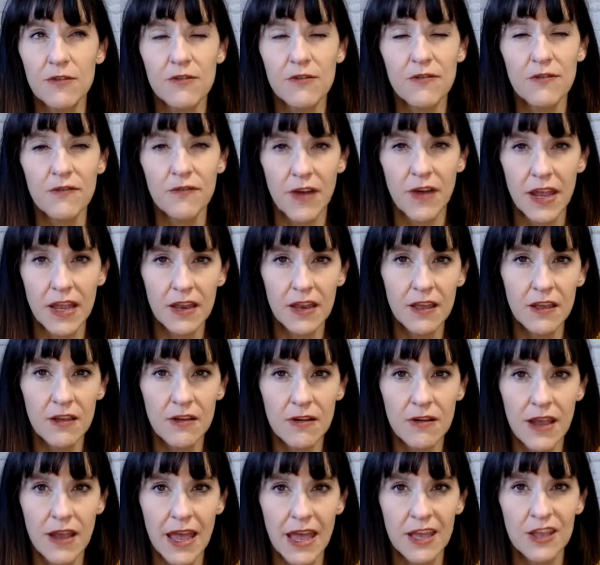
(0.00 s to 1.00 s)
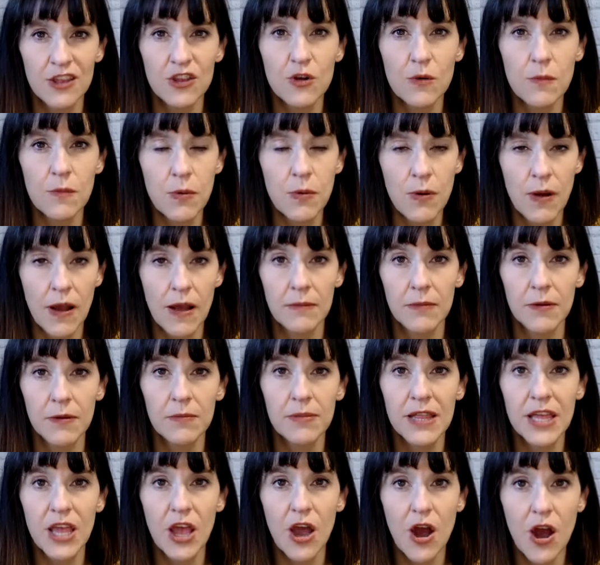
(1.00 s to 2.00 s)
you're fighting your head, you're
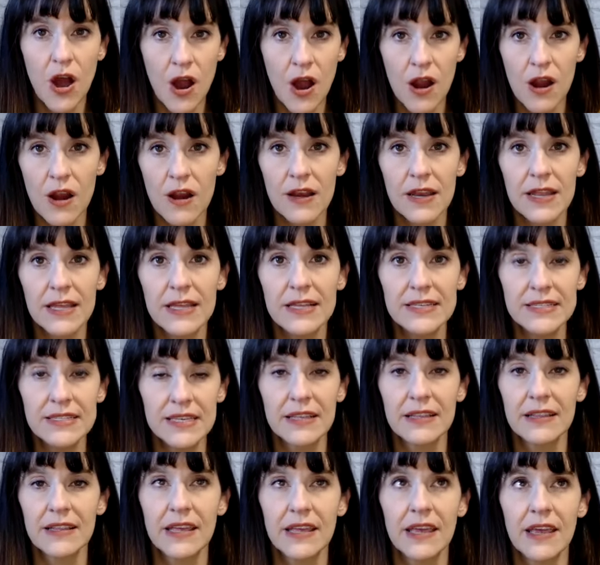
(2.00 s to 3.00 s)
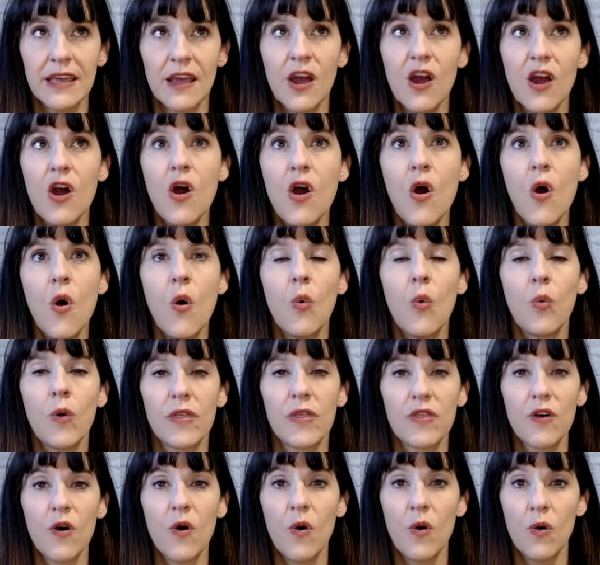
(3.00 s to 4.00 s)
probably already dealing
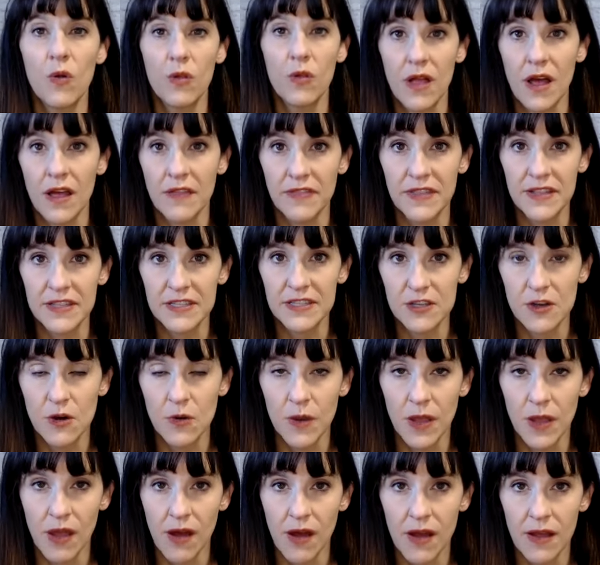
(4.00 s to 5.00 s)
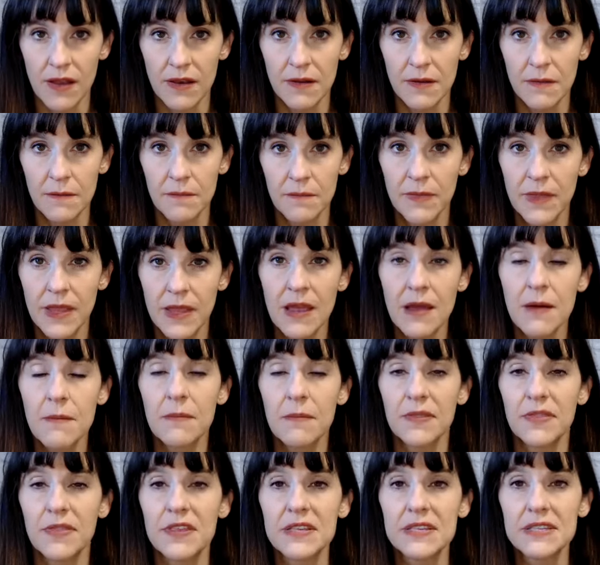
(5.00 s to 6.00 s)
with a whole lot that's going on.
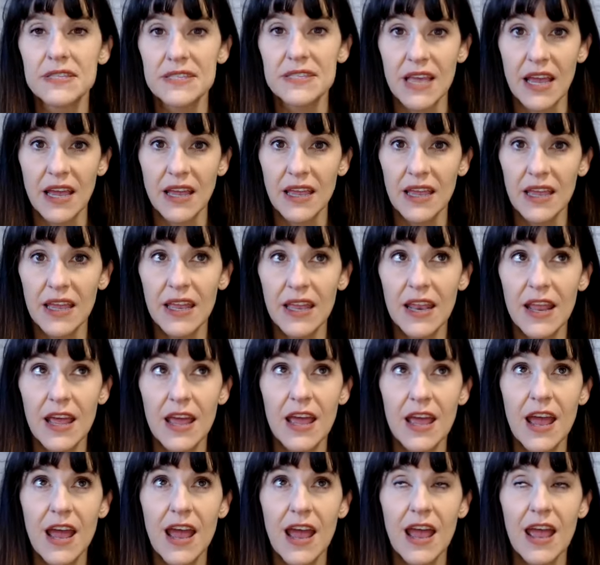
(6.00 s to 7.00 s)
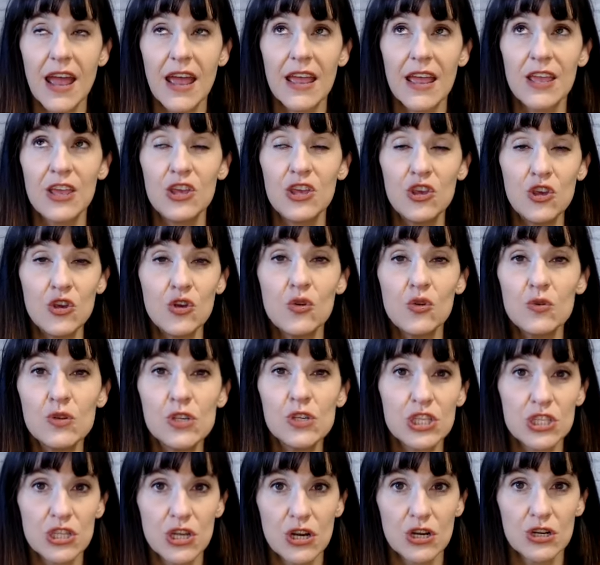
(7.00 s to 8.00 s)
But the second you
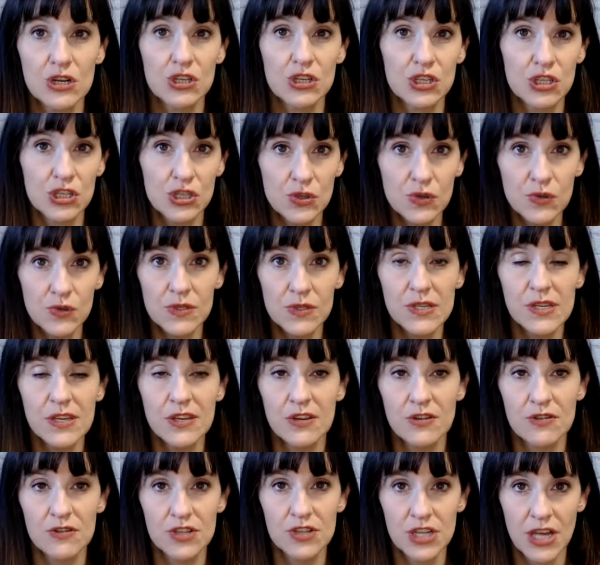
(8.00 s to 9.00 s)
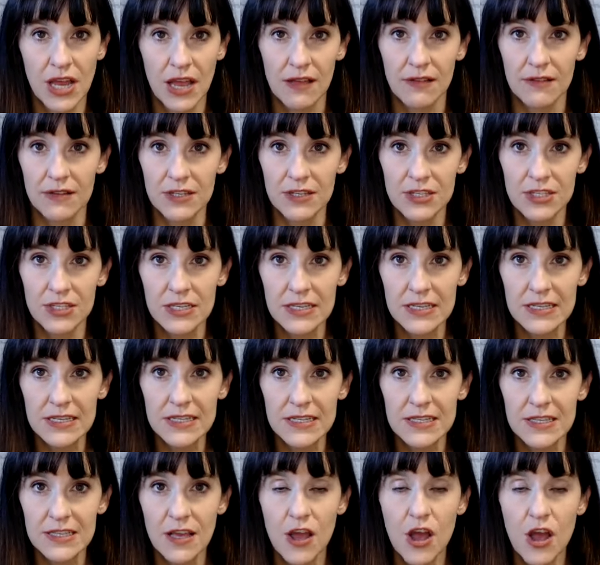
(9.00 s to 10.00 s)
start choosing your
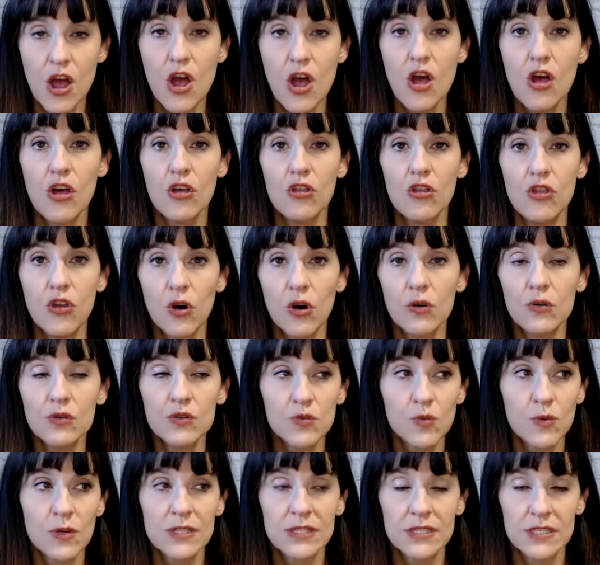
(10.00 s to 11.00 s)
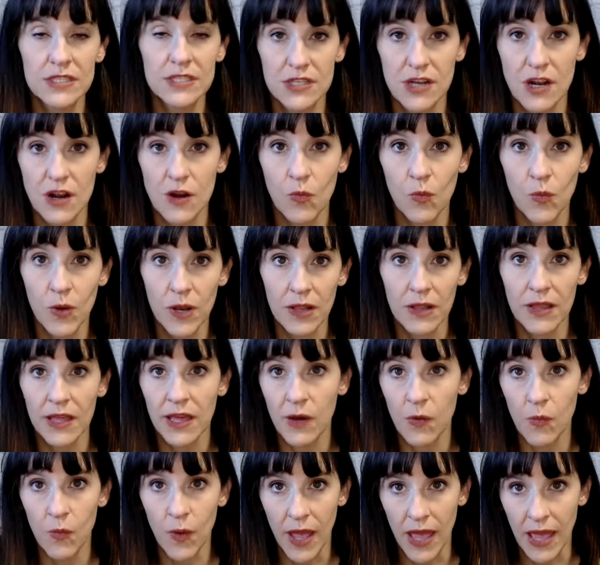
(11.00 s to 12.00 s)
challenges, those ones start whittling
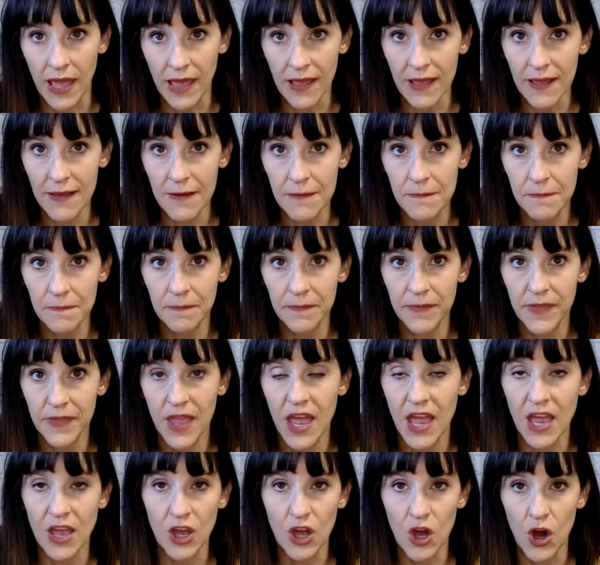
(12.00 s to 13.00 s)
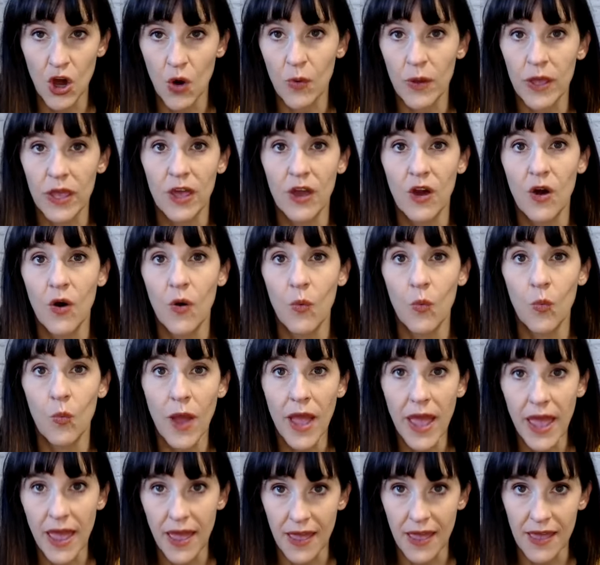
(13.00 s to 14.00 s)
away and going
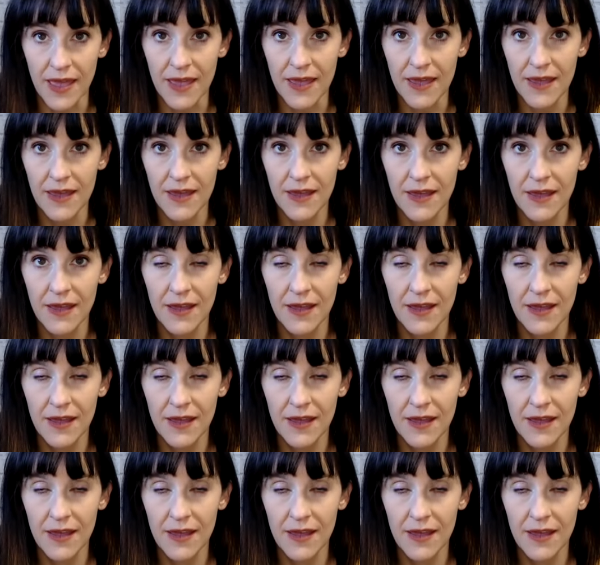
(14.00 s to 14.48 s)
away